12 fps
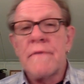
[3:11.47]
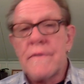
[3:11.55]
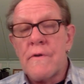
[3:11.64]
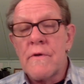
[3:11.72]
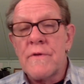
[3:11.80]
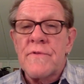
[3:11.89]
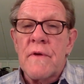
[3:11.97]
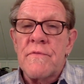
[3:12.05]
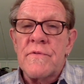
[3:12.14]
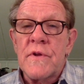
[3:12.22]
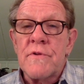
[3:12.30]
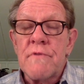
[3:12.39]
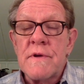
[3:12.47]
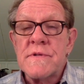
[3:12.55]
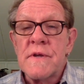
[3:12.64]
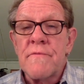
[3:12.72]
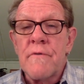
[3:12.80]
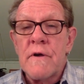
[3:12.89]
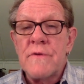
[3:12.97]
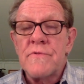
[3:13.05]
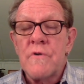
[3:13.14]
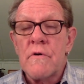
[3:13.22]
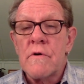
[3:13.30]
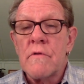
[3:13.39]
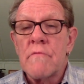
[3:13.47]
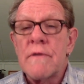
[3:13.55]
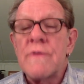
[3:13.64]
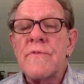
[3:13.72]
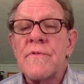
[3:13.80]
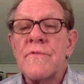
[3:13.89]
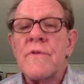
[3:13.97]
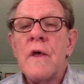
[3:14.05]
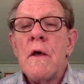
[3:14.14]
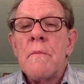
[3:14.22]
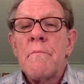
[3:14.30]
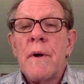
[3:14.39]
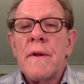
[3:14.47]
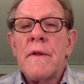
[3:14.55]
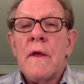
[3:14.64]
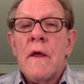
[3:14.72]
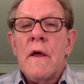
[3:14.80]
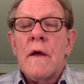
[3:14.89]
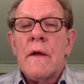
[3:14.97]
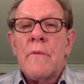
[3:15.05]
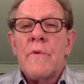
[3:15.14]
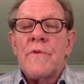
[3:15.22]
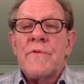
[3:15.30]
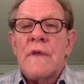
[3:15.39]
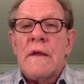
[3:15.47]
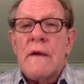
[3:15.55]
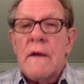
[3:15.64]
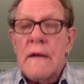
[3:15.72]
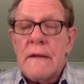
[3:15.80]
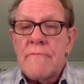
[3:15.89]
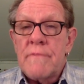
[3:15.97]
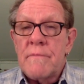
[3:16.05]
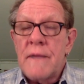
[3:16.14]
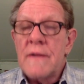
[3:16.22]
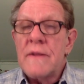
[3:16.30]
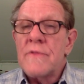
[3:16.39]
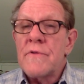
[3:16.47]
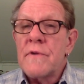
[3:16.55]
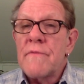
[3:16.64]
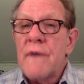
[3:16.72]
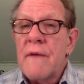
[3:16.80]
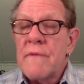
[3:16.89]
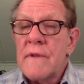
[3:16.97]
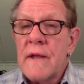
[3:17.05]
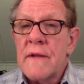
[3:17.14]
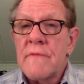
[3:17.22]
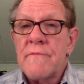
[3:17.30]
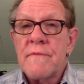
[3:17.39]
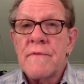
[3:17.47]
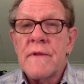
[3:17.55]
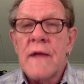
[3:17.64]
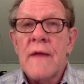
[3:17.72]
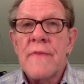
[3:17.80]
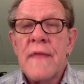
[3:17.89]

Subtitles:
The early stuff is interesting for historical reasons, but it was from 1935 to 1959.